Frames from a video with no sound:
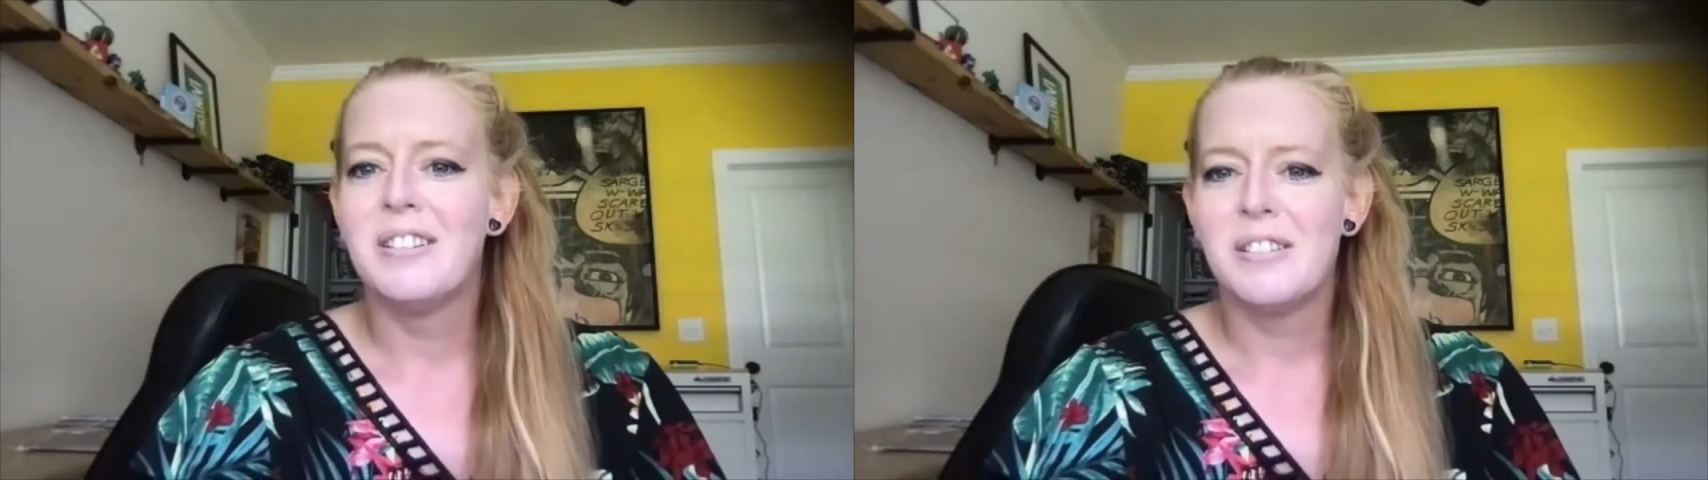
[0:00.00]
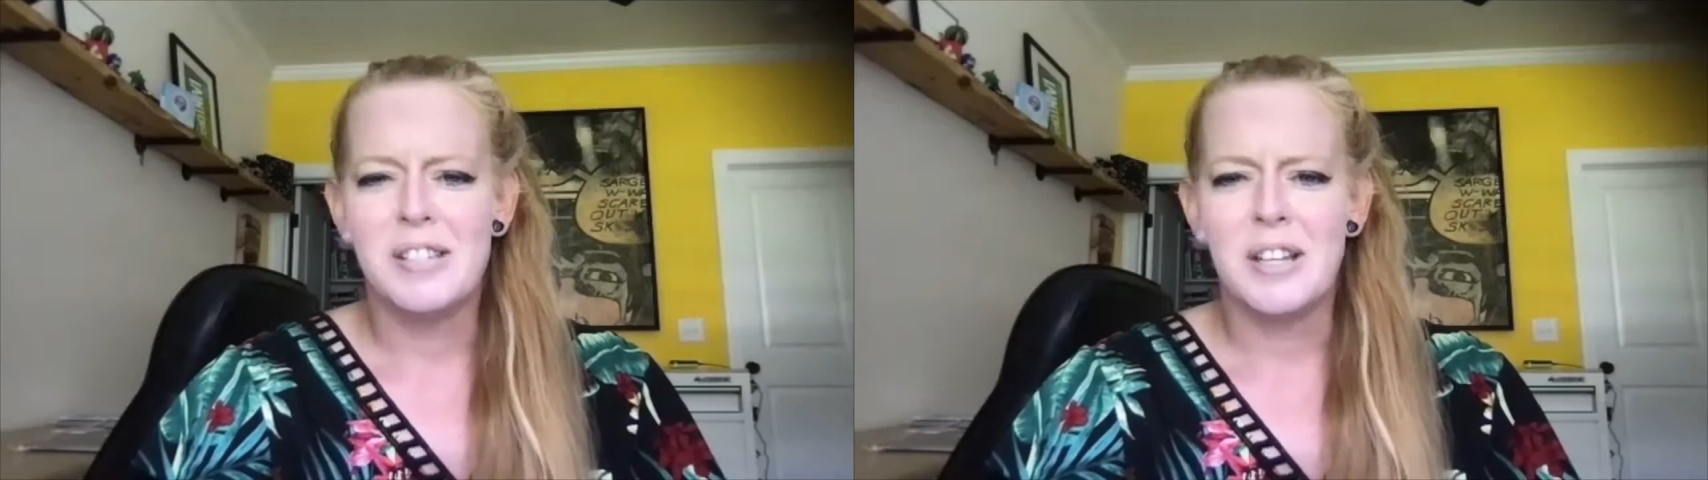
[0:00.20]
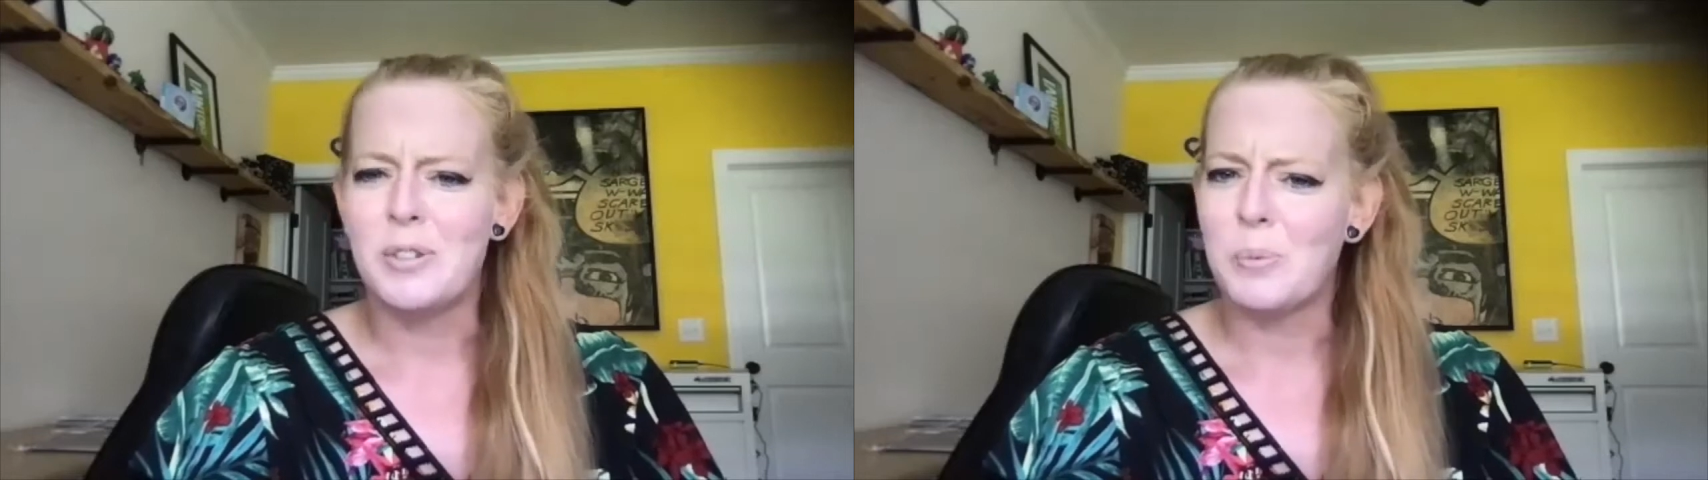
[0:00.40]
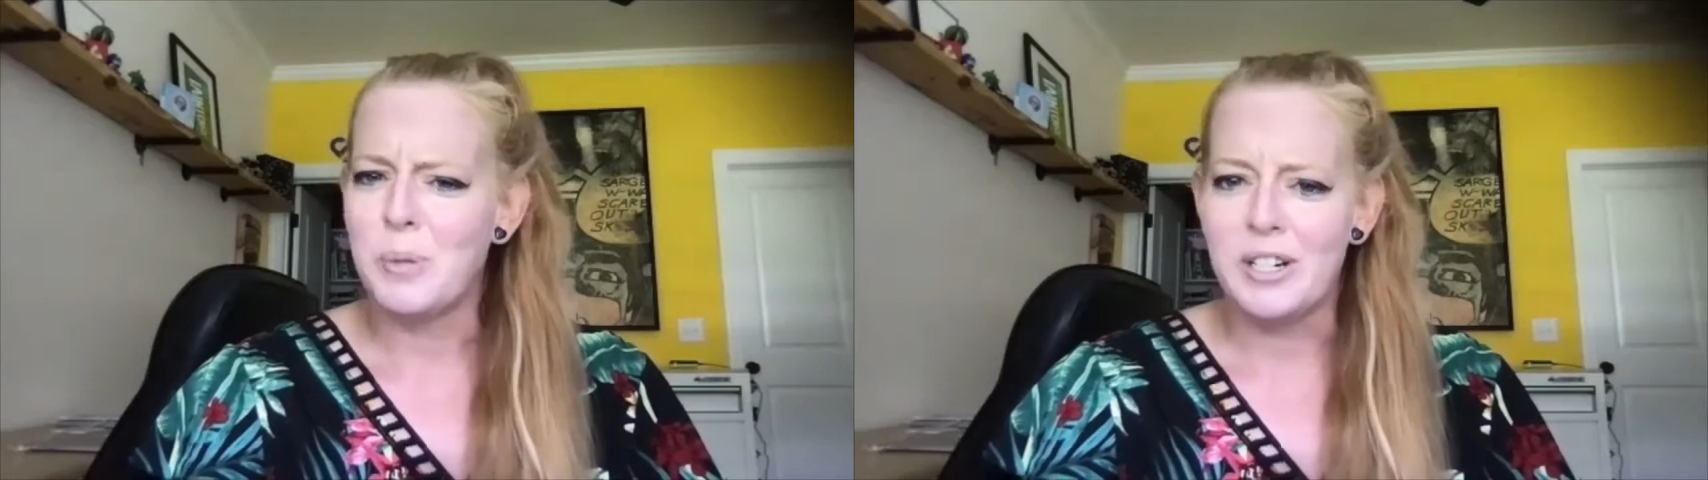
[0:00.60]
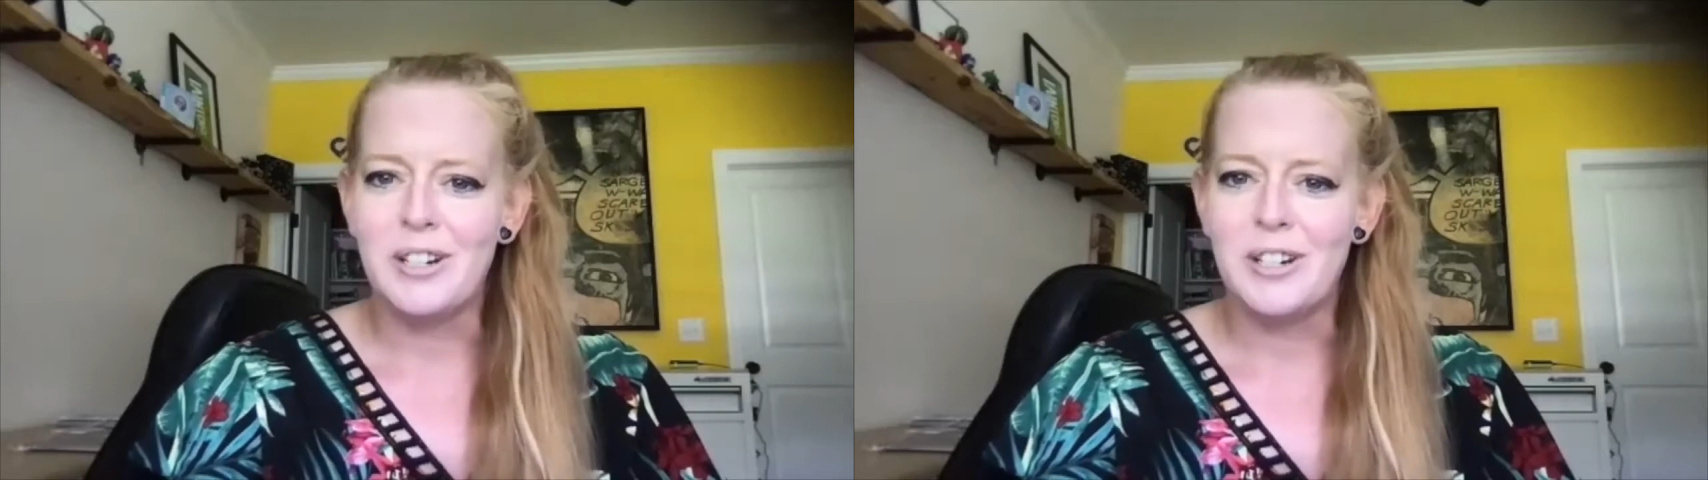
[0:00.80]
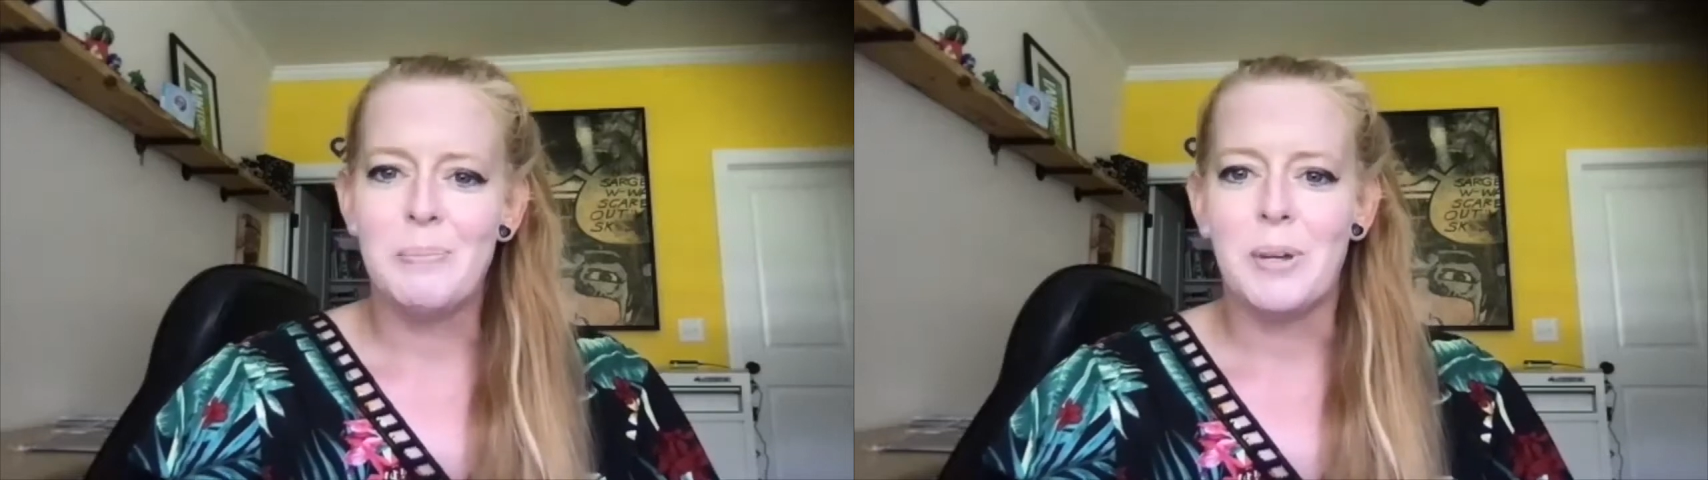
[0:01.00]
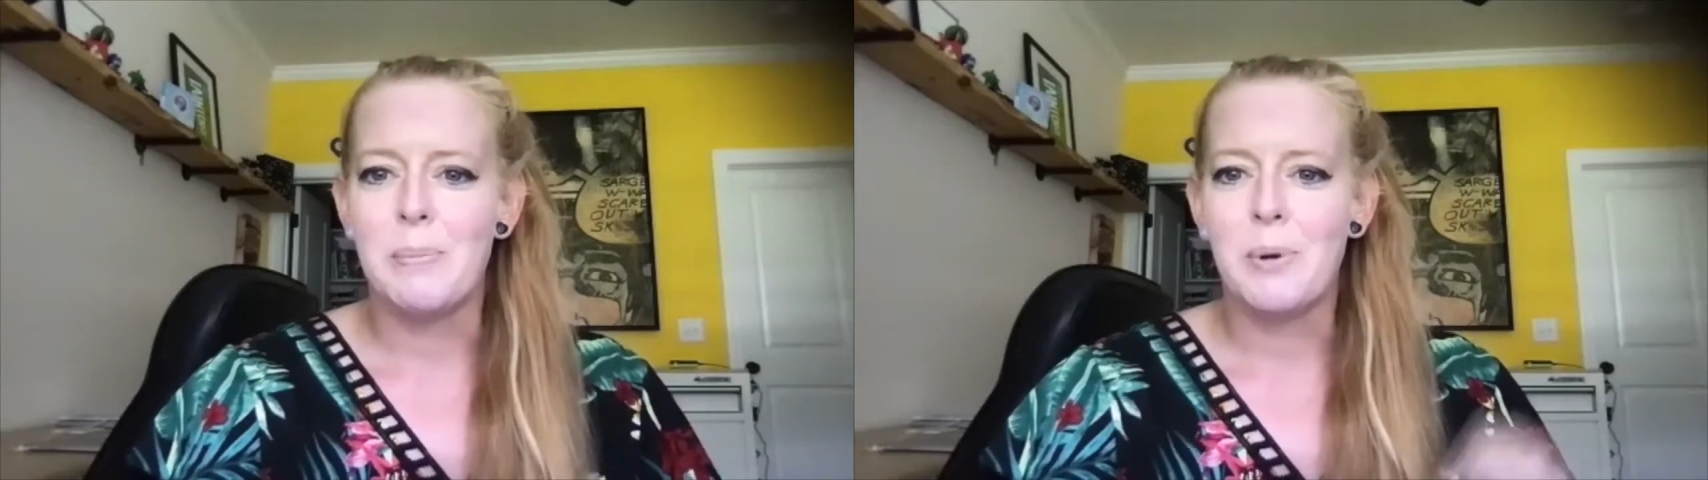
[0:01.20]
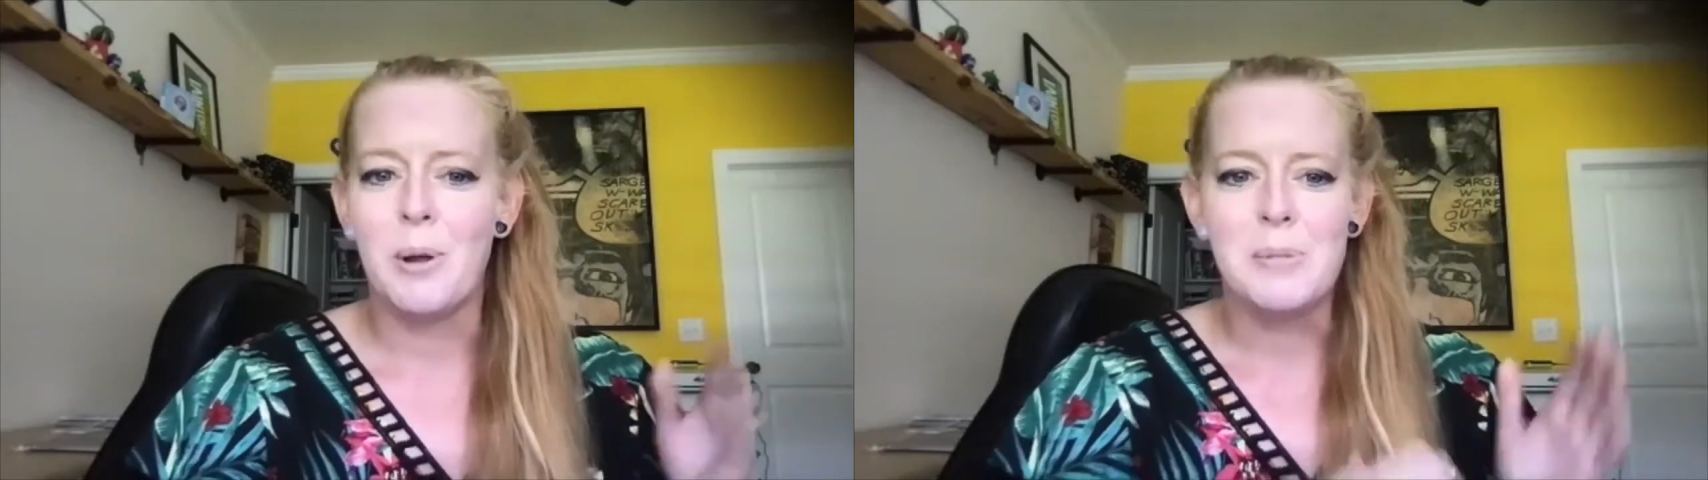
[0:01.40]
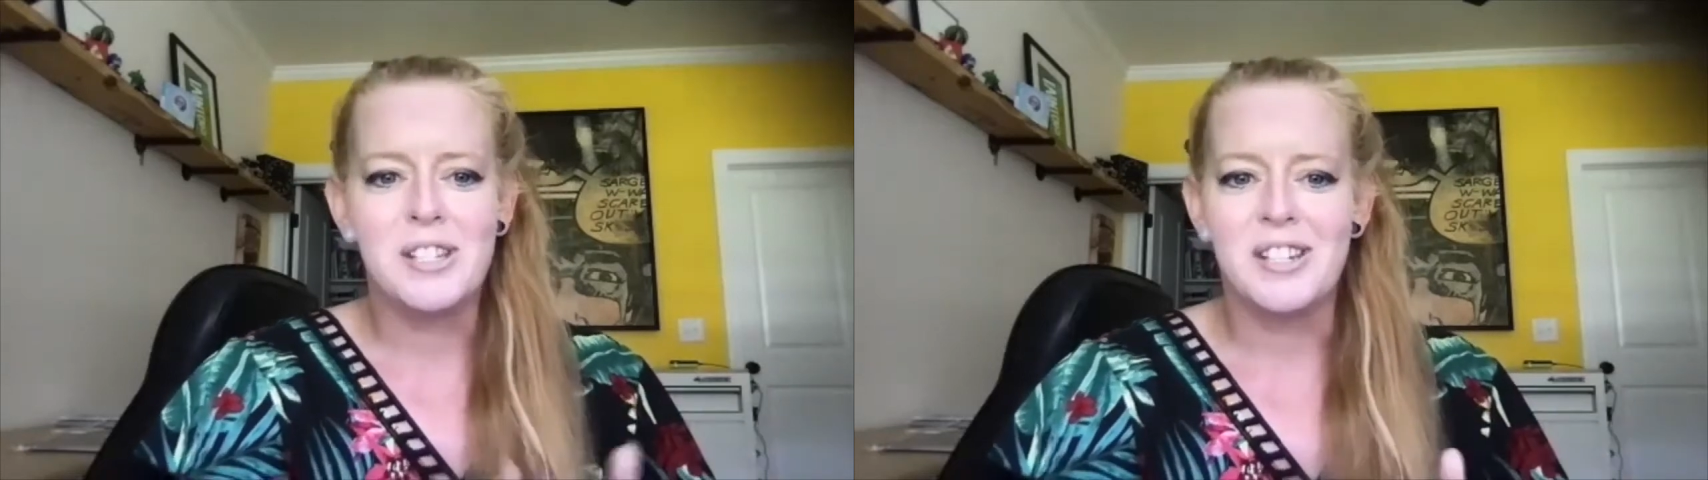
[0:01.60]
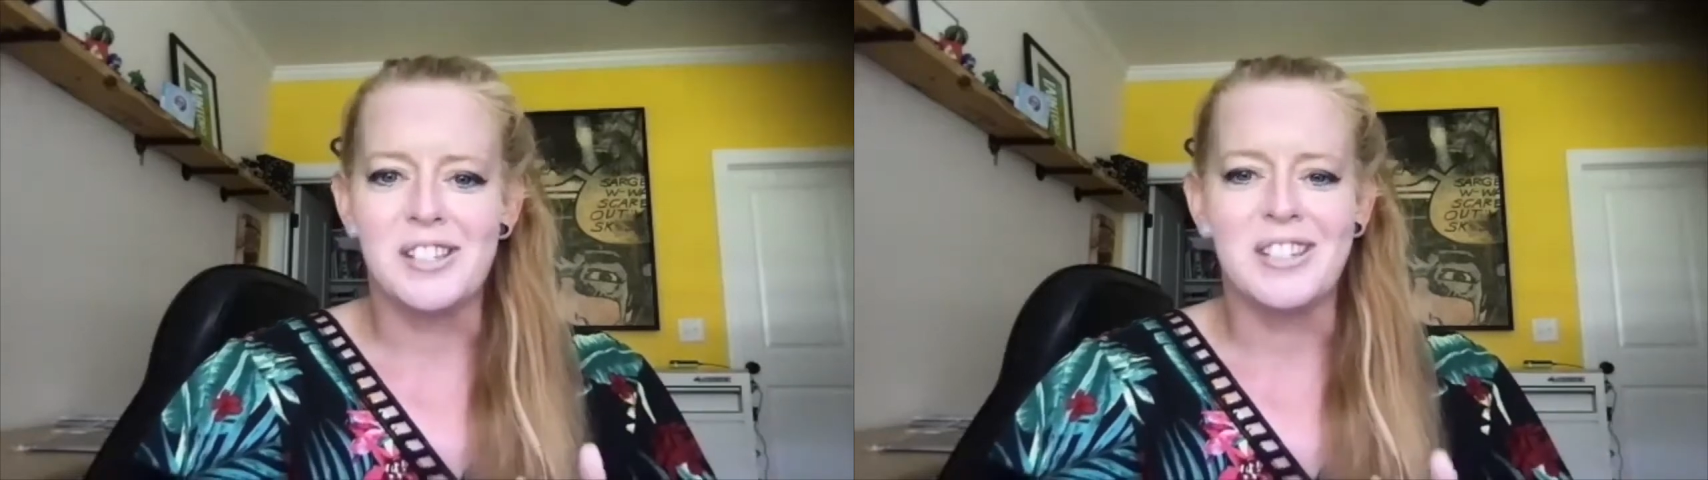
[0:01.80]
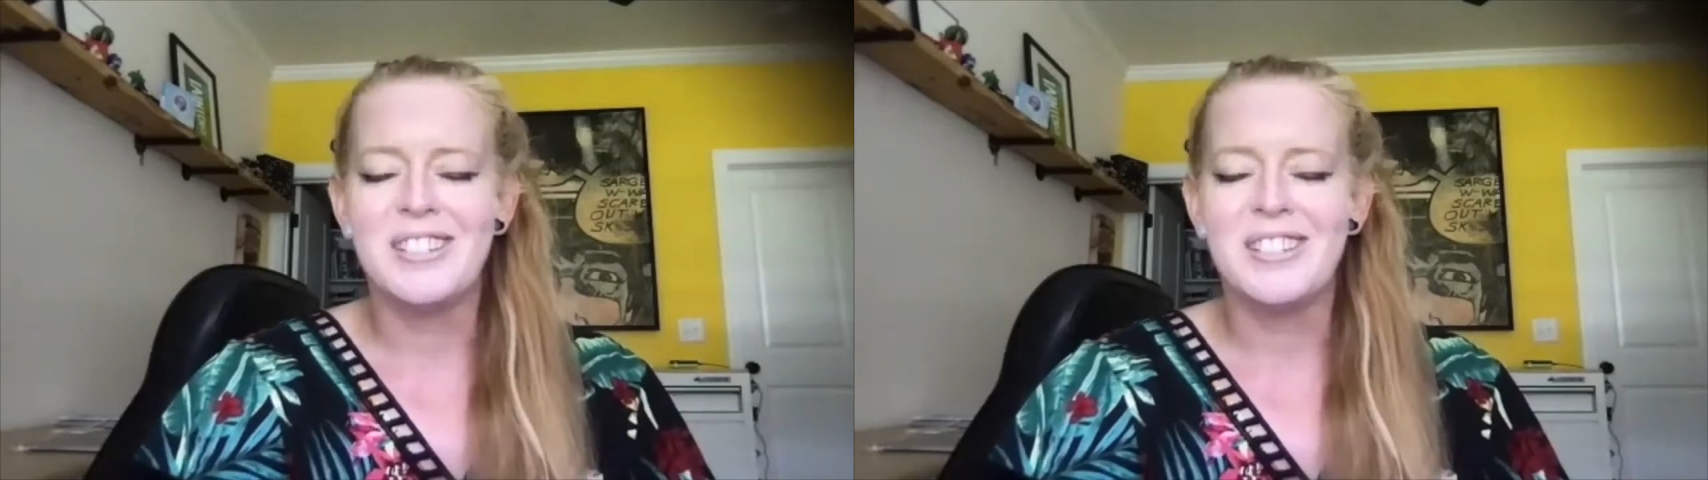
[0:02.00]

Sounds weird, but I promise it isn't.